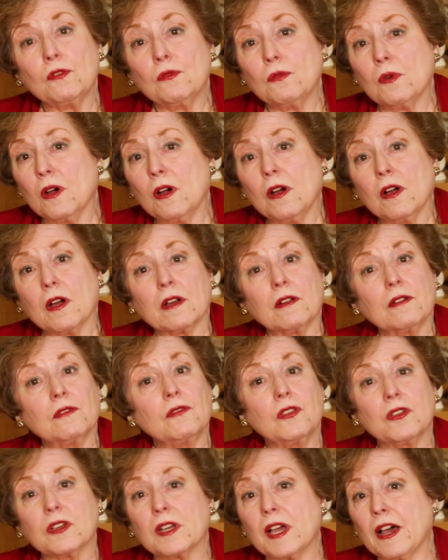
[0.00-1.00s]
you
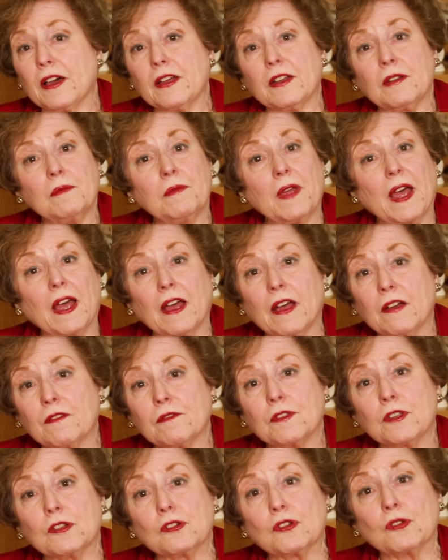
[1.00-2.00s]
are, you got to
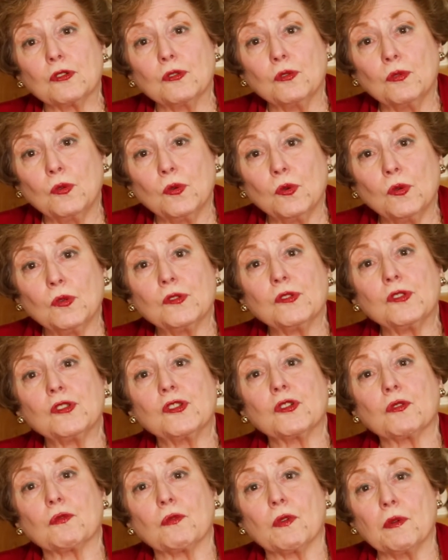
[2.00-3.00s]
have the tools
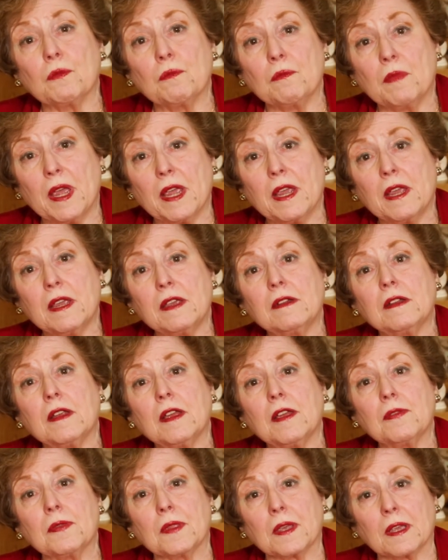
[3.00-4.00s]
to remain
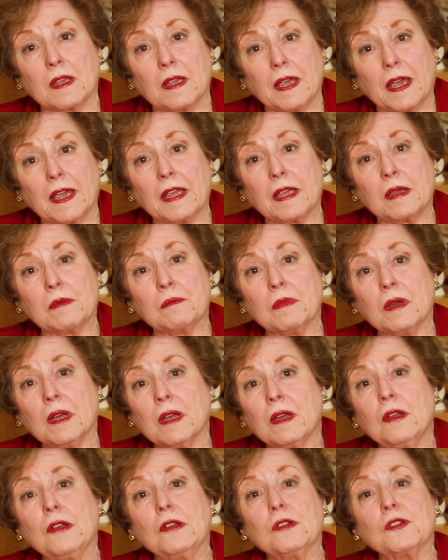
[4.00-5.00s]
in the game
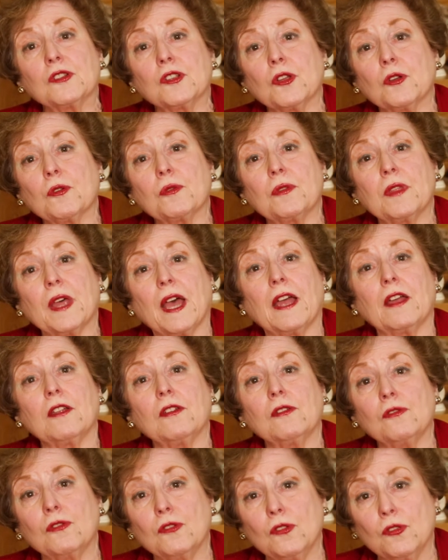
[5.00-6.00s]
so
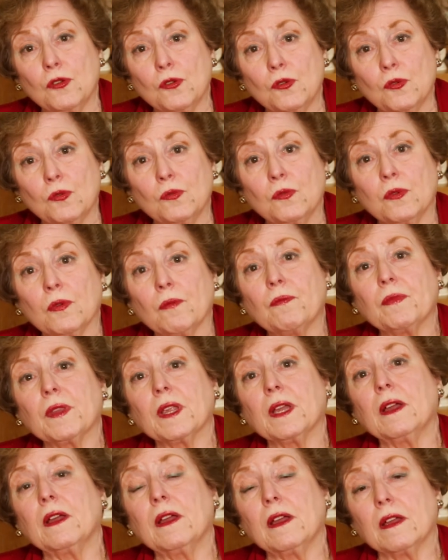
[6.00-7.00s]
that you
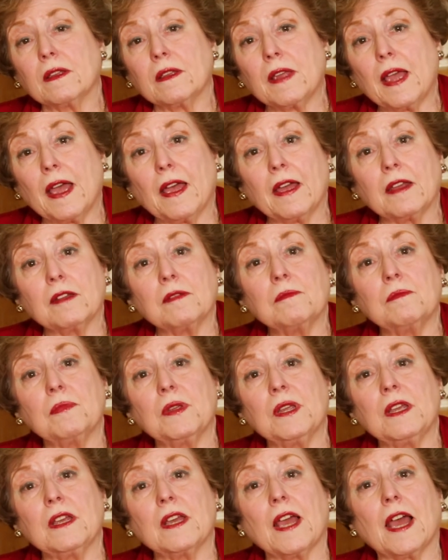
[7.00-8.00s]
can
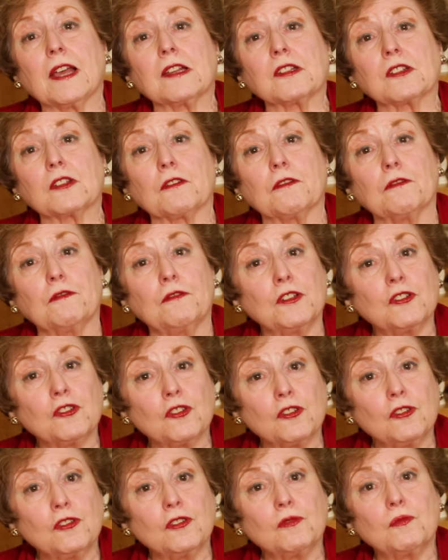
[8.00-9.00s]
be as
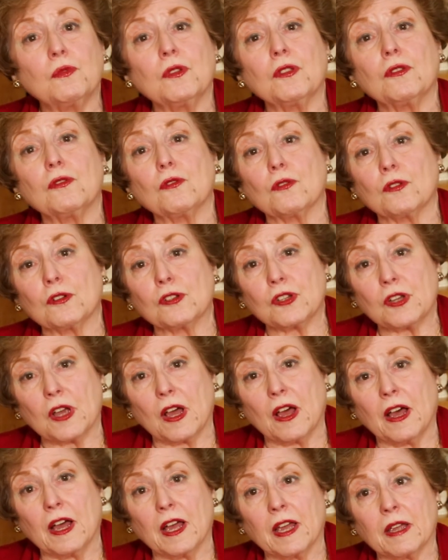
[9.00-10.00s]
efficient with your
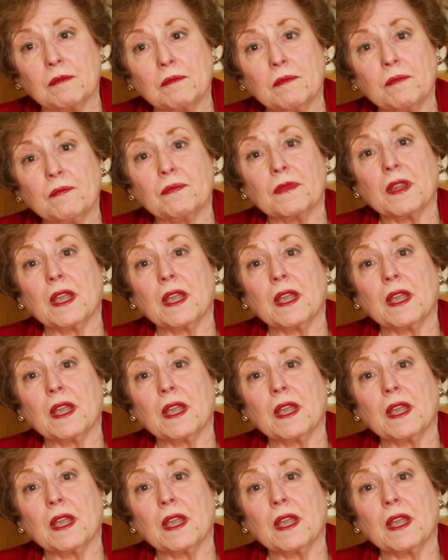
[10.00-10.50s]
time